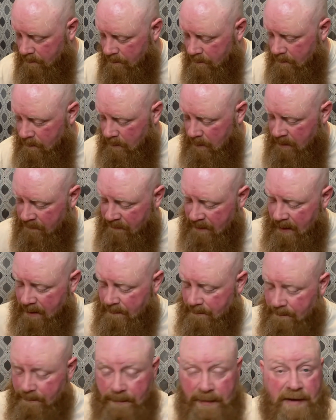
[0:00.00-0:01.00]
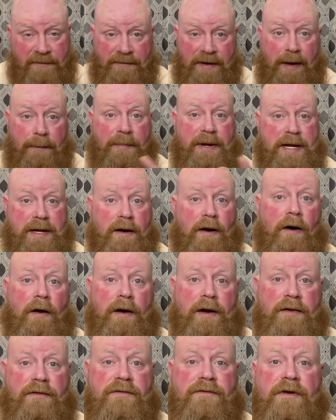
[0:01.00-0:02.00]
If I'm being
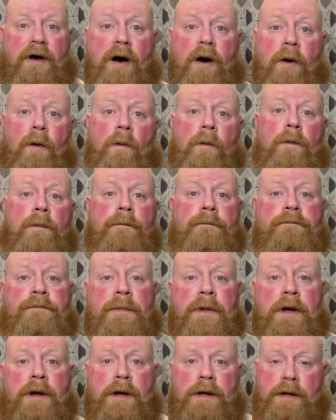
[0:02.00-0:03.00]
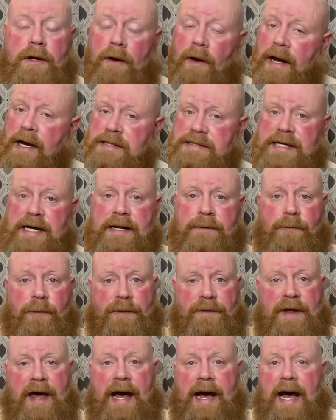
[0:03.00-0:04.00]
honest. So, you know, like I said,
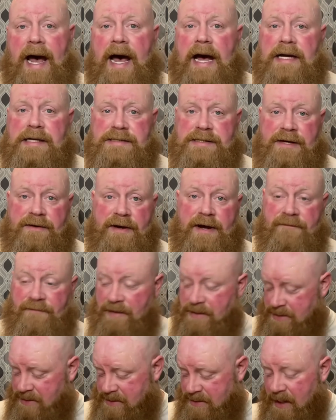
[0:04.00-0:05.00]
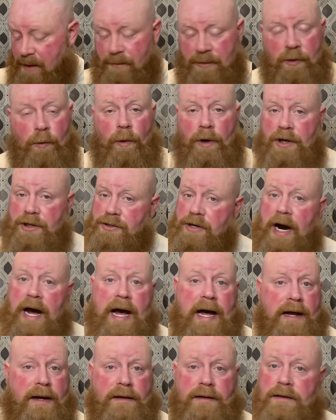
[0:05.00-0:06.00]
with that, guys, if this is something you want to
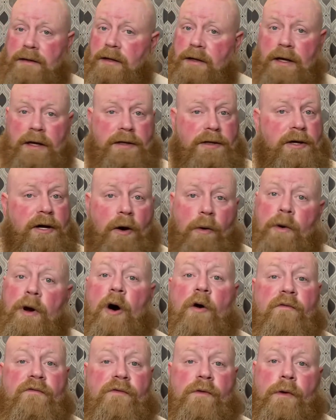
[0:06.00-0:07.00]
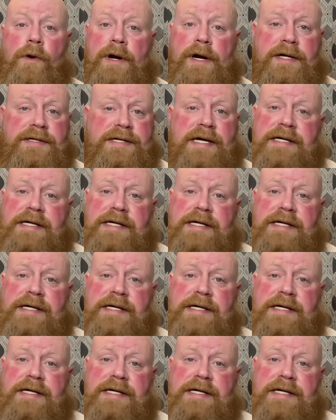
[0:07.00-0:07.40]
try, you know, go for it.